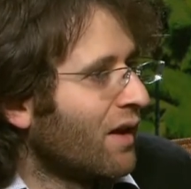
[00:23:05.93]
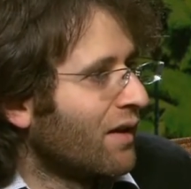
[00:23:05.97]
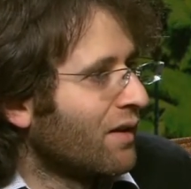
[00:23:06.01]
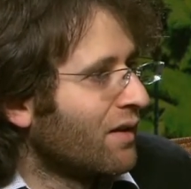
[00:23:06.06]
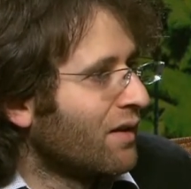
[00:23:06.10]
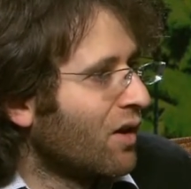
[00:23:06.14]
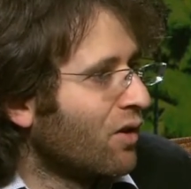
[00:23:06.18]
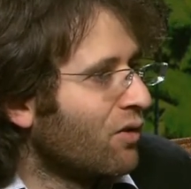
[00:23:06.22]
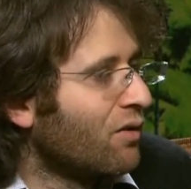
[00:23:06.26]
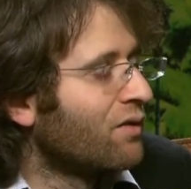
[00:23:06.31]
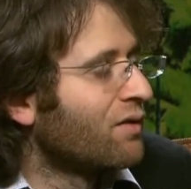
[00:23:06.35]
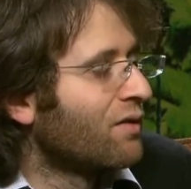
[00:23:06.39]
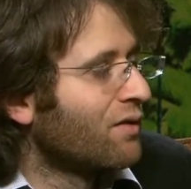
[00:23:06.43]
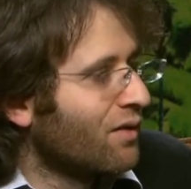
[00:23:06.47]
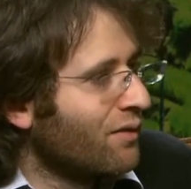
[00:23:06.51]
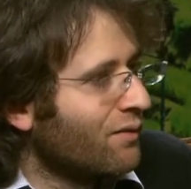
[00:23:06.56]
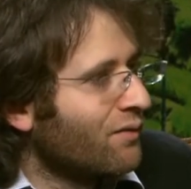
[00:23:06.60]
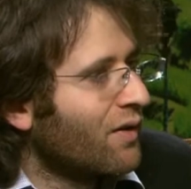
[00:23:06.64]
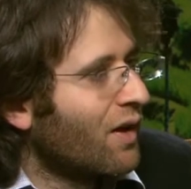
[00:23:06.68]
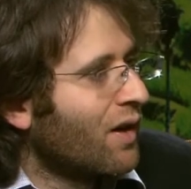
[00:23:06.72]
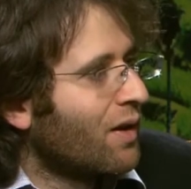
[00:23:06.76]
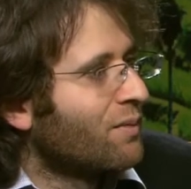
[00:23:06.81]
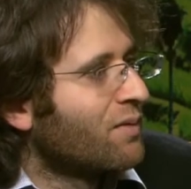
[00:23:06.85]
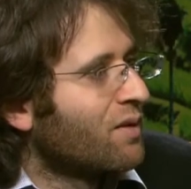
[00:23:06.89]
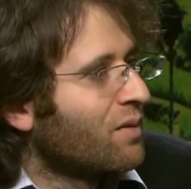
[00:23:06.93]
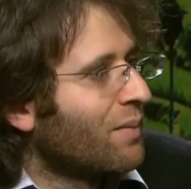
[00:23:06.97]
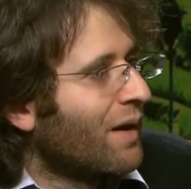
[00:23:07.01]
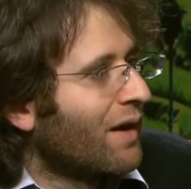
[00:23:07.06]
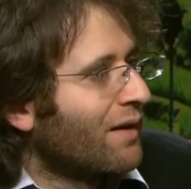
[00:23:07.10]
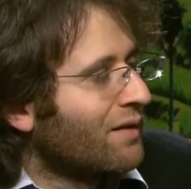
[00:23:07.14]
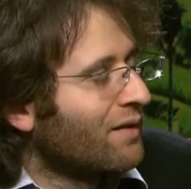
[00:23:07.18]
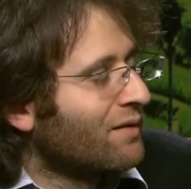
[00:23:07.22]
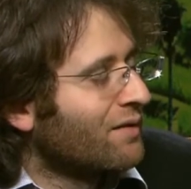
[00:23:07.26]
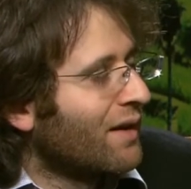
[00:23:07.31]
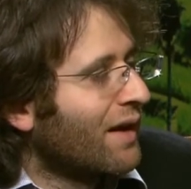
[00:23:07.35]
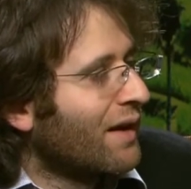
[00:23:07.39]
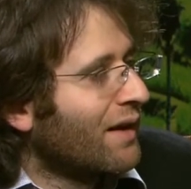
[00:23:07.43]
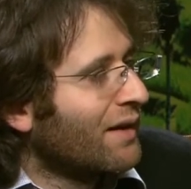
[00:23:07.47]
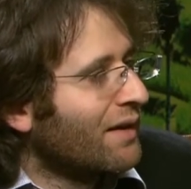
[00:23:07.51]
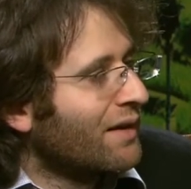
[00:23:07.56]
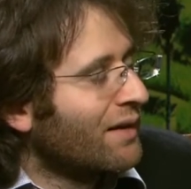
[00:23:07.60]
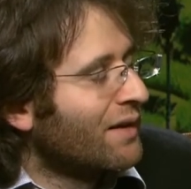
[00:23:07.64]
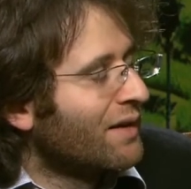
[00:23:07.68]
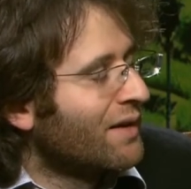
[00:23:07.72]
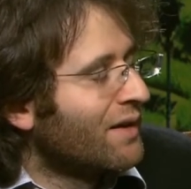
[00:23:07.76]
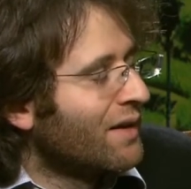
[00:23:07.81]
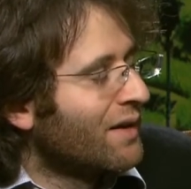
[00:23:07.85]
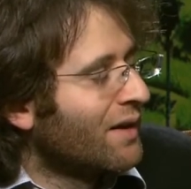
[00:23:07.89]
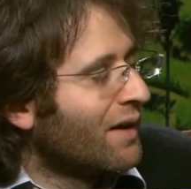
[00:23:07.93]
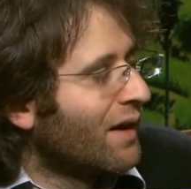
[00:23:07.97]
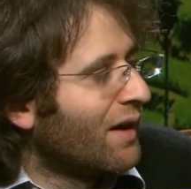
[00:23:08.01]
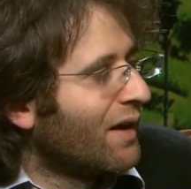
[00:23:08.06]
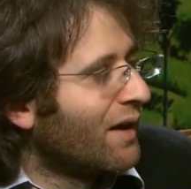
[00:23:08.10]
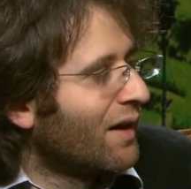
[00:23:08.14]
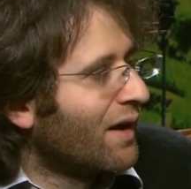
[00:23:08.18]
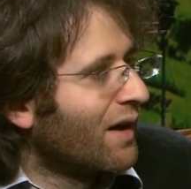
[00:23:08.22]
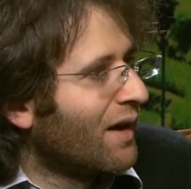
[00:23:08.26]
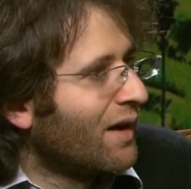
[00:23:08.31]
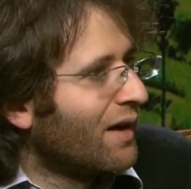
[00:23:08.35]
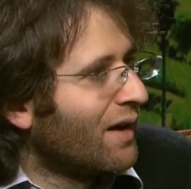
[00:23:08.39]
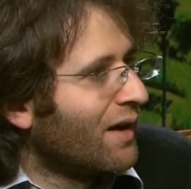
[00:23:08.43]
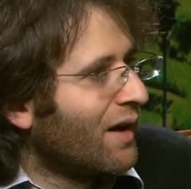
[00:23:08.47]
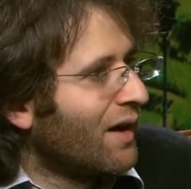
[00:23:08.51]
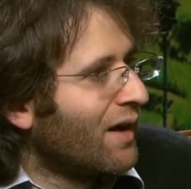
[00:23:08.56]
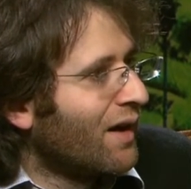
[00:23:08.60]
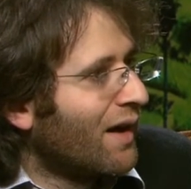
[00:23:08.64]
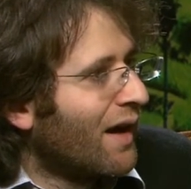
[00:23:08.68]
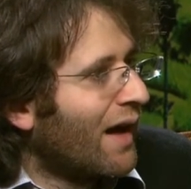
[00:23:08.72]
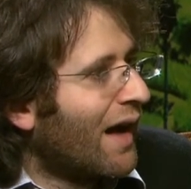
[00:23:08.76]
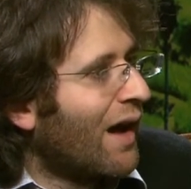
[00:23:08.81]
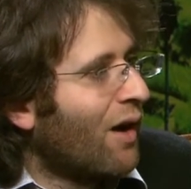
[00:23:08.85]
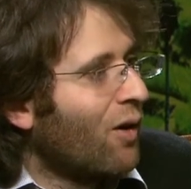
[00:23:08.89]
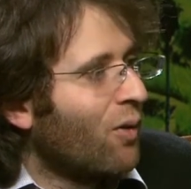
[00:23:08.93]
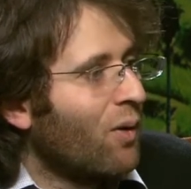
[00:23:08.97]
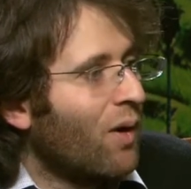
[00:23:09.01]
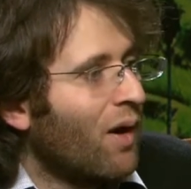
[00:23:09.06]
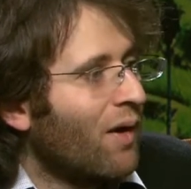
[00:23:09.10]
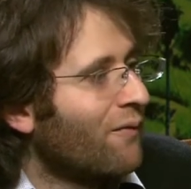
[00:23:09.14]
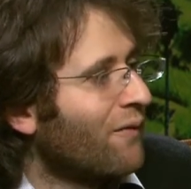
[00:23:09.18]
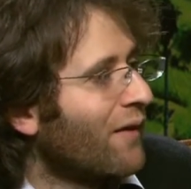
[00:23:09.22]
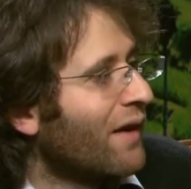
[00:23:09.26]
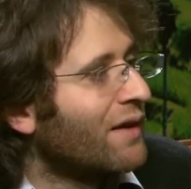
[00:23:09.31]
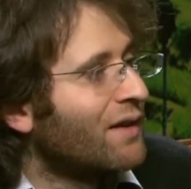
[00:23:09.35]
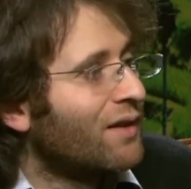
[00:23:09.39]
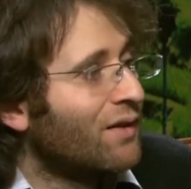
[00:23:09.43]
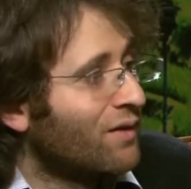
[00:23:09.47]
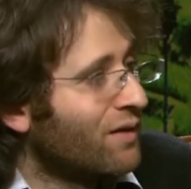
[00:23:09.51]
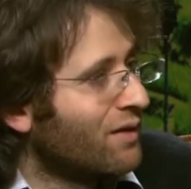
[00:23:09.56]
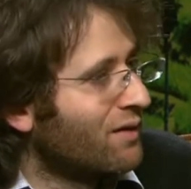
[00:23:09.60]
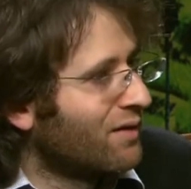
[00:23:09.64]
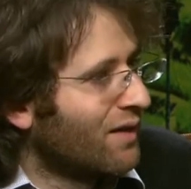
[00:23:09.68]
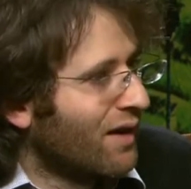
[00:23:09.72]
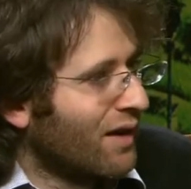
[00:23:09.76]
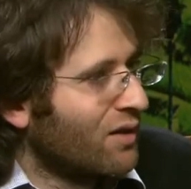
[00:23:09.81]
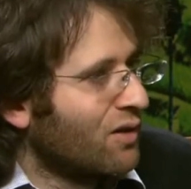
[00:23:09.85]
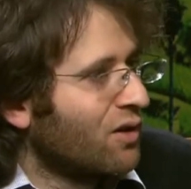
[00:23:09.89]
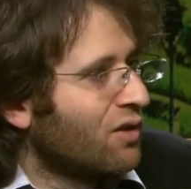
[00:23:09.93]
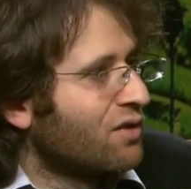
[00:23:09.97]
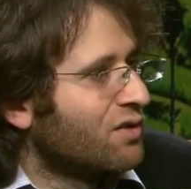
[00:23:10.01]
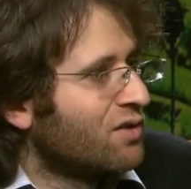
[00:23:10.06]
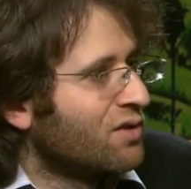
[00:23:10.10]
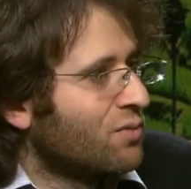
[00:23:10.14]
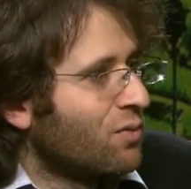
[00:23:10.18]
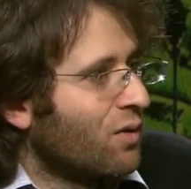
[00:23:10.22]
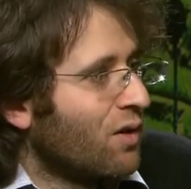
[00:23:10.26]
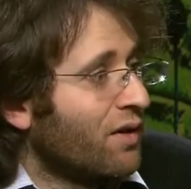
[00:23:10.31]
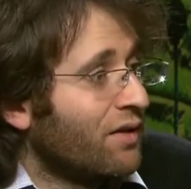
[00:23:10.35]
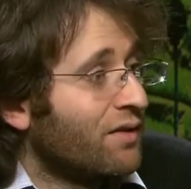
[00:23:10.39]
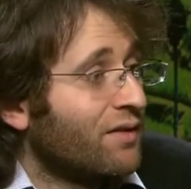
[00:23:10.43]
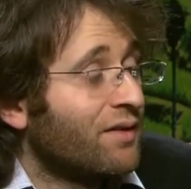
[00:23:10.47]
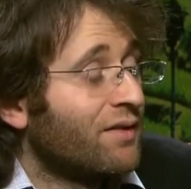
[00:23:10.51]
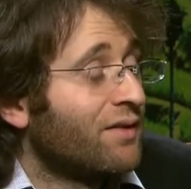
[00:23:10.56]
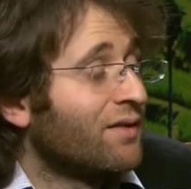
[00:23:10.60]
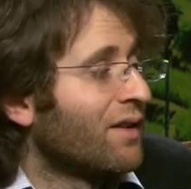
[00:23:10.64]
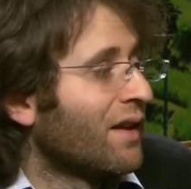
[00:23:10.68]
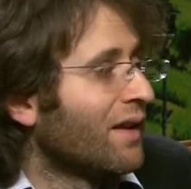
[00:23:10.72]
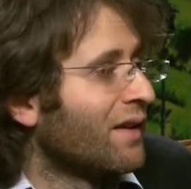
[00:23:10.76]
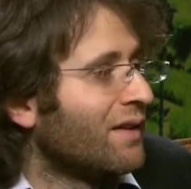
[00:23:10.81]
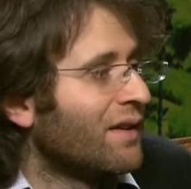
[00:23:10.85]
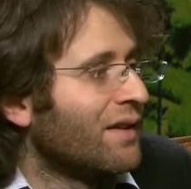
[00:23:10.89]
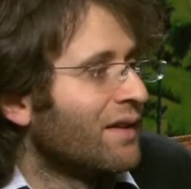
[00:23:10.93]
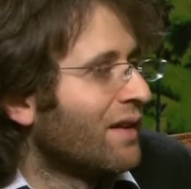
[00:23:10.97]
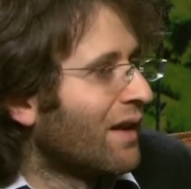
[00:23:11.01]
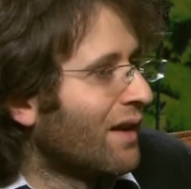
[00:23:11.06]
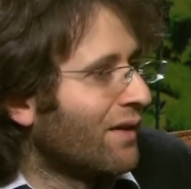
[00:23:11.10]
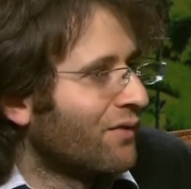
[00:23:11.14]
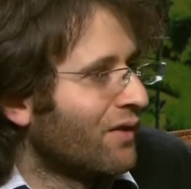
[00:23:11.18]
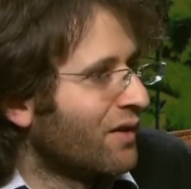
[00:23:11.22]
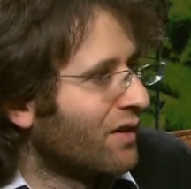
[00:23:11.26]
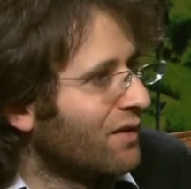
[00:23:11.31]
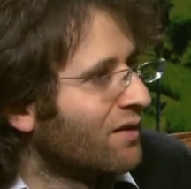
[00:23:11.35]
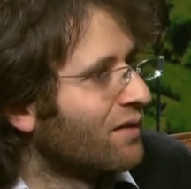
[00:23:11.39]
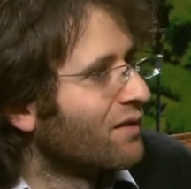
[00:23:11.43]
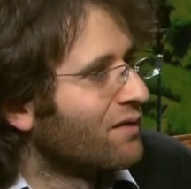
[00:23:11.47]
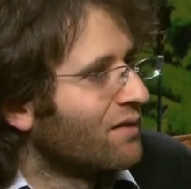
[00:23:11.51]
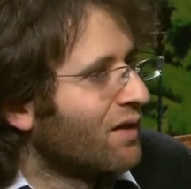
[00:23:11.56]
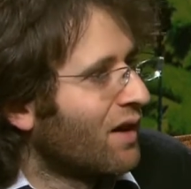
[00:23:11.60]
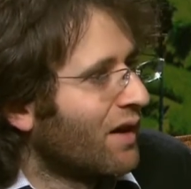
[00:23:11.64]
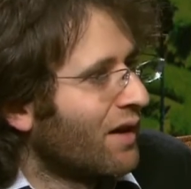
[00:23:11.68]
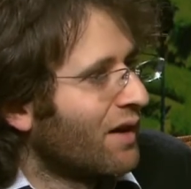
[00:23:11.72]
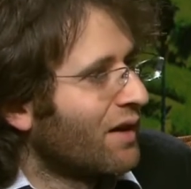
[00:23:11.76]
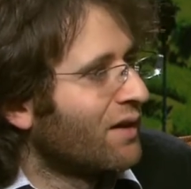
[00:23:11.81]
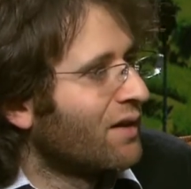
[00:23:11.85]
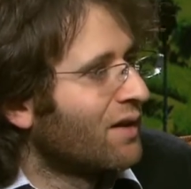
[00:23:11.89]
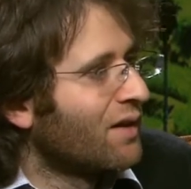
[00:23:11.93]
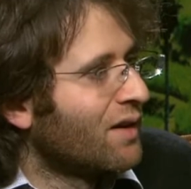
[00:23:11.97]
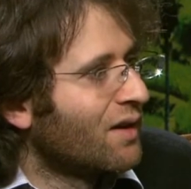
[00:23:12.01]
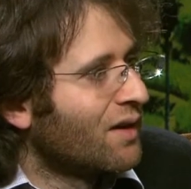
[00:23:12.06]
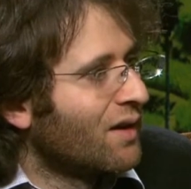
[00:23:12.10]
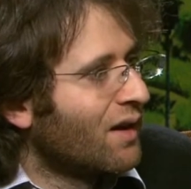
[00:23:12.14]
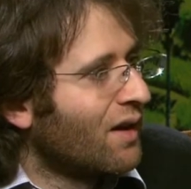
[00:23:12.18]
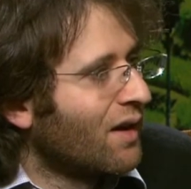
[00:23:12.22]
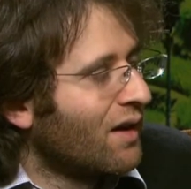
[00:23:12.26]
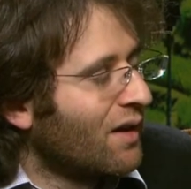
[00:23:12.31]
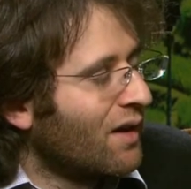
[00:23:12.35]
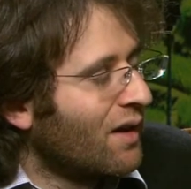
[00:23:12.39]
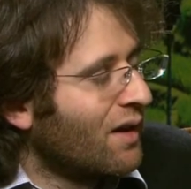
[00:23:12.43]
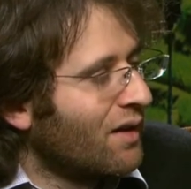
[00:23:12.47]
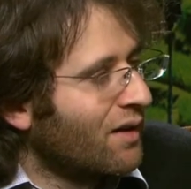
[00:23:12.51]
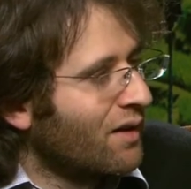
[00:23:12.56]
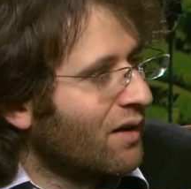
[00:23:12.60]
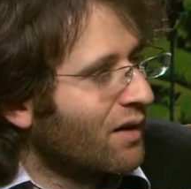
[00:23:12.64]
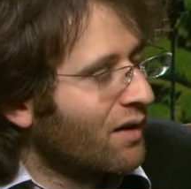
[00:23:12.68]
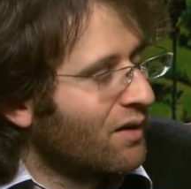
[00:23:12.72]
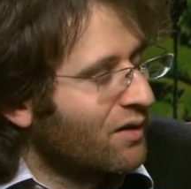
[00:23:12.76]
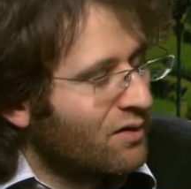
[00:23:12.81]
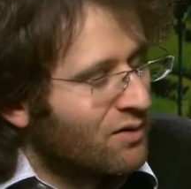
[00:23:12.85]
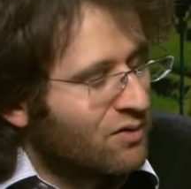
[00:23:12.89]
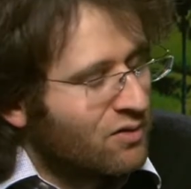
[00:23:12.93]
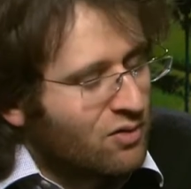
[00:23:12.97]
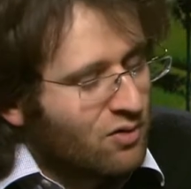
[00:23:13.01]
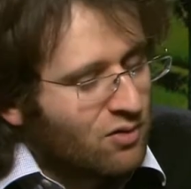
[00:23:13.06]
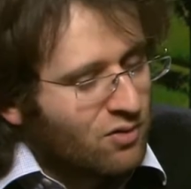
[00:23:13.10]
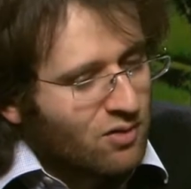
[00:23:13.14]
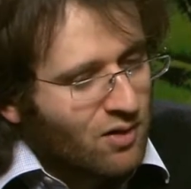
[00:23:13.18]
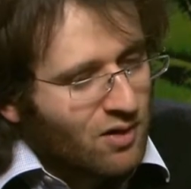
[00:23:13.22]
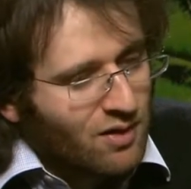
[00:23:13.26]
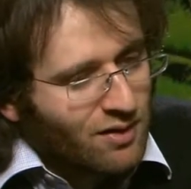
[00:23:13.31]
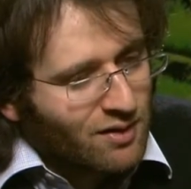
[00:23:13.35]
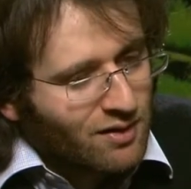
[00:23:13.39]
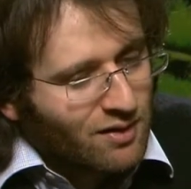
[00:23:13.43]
the owners of the firms, about exactly how effective this technology was, since they didn't have any desire to